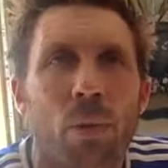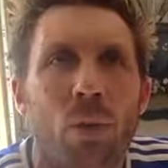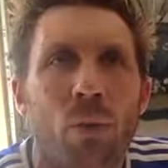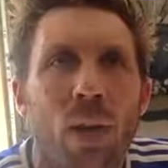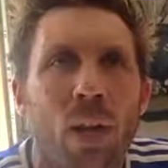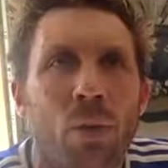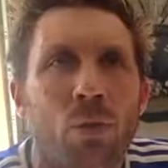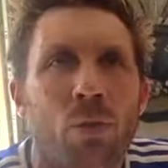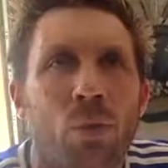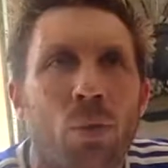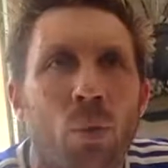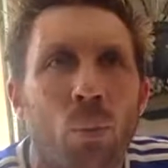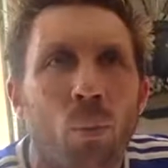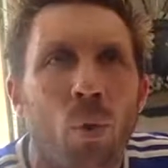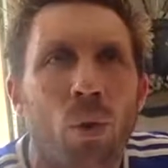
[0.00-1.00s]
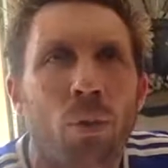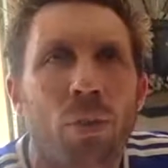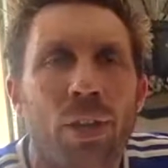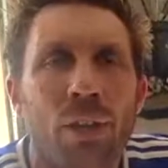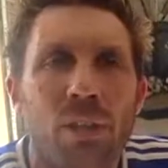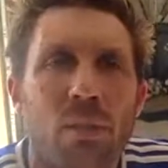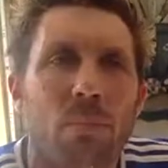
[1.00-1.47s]
around you that want
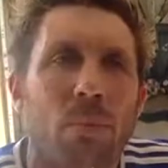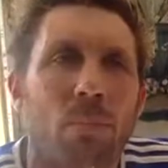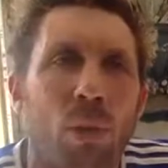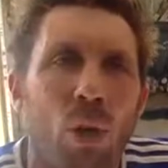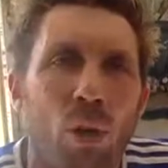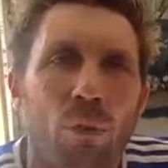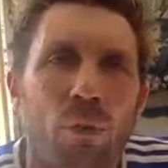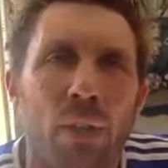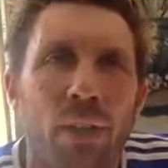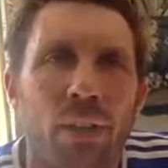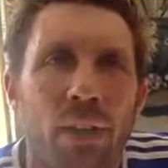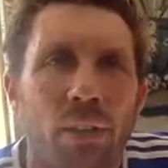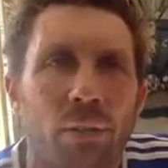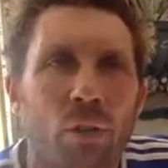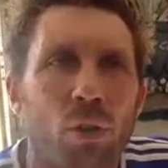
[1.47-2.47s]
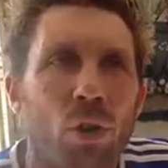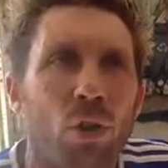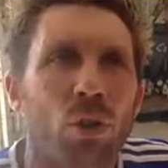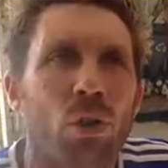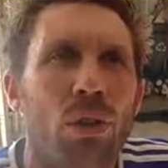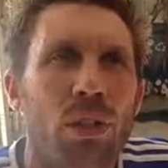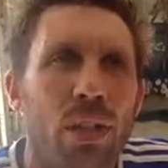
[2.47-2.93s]
things to be perfect. And if you're on a
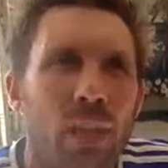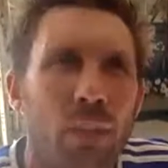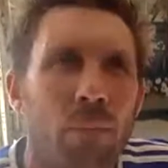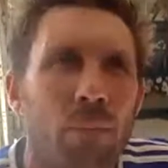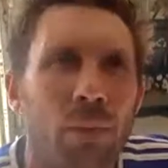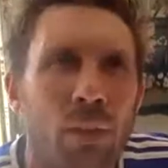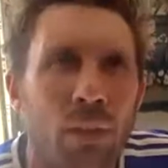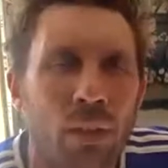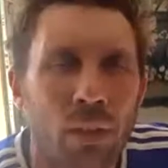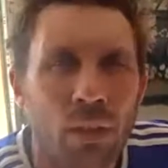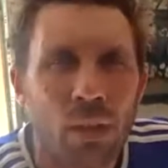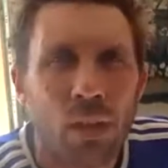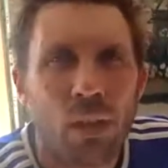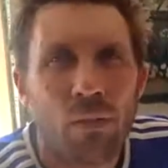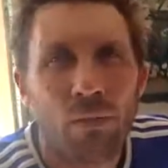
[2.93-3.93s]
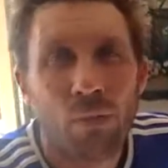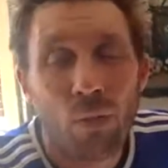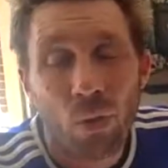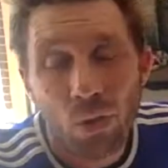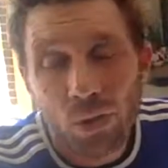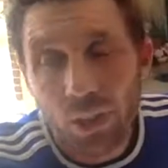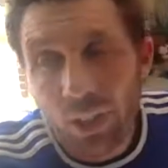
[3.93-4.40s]
good team,
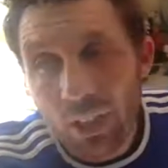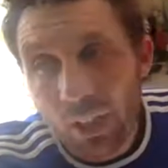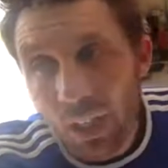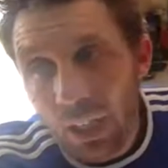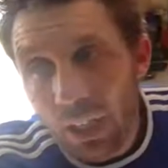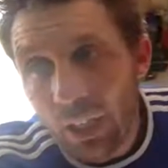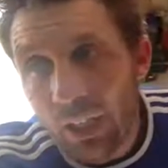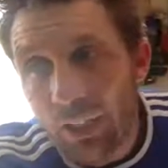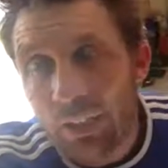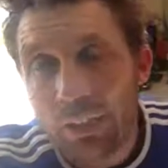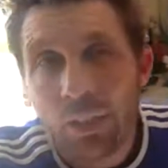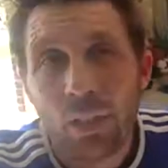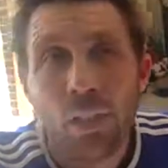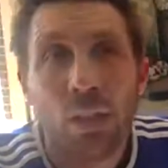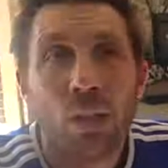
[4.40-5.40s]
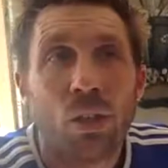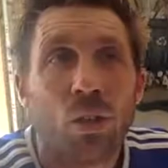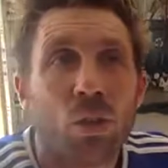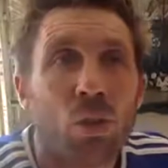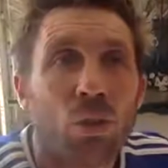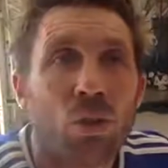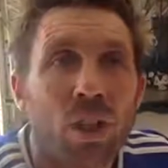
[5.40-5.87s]
unfortunately, guys,
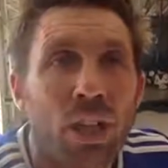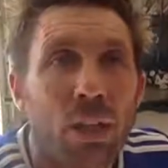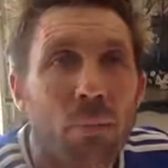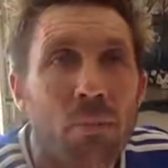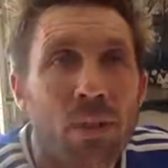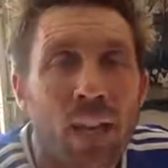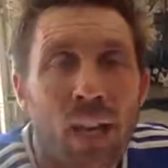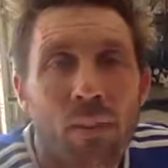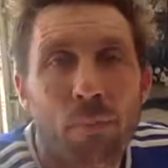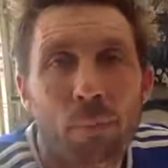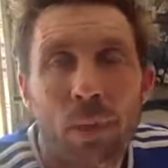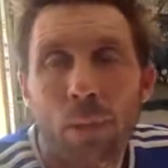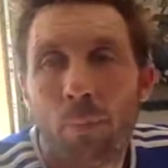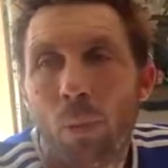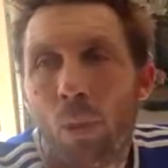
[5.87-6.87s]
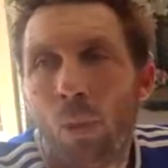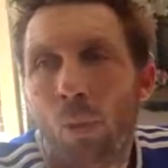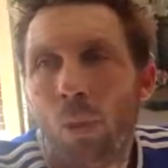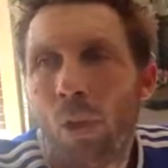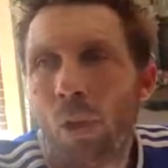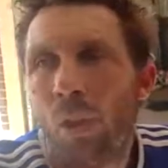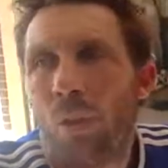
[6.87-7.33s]
good teams have
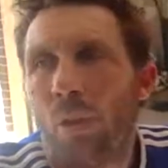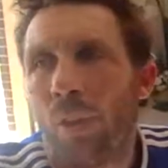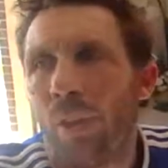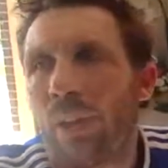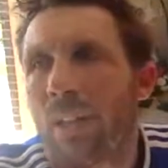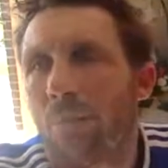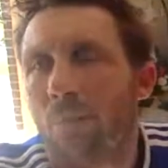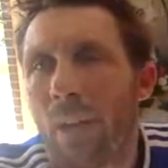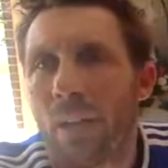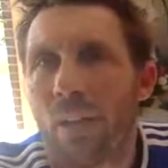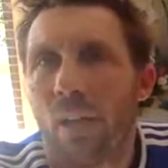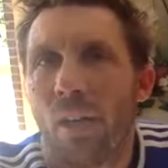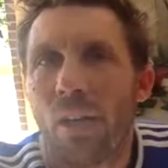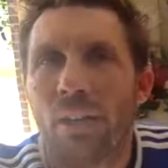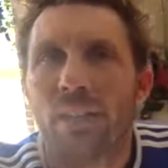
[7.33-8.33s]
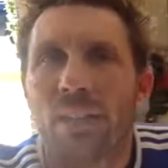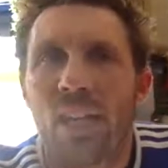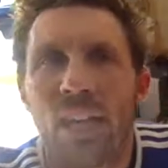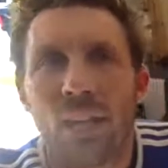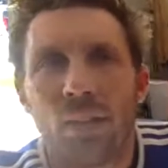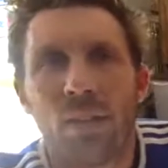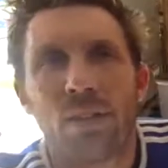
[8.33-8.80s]
people that expect high
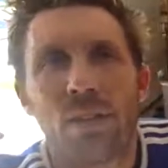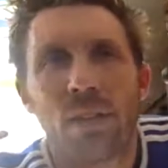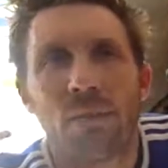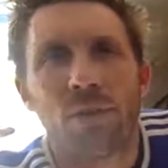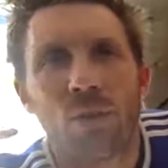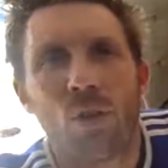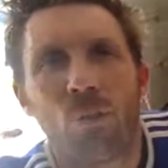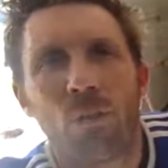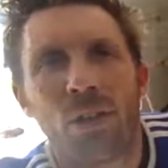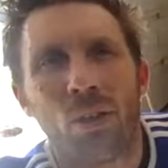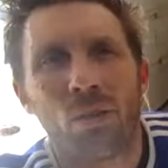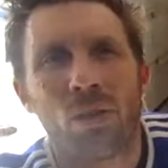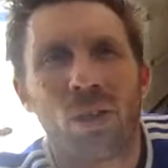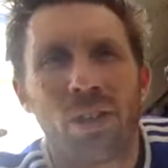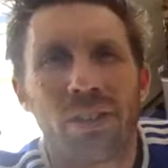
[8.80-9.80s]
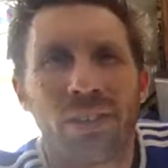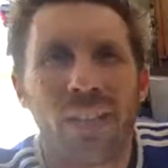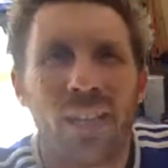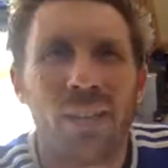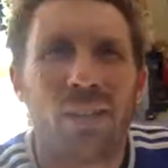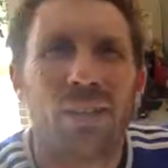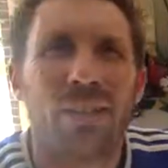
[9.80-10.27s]
standards. And if you don't meet those high
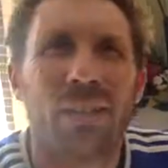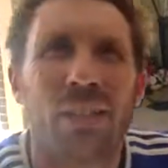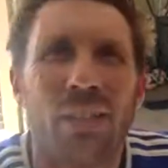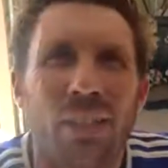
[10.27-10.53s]
standards,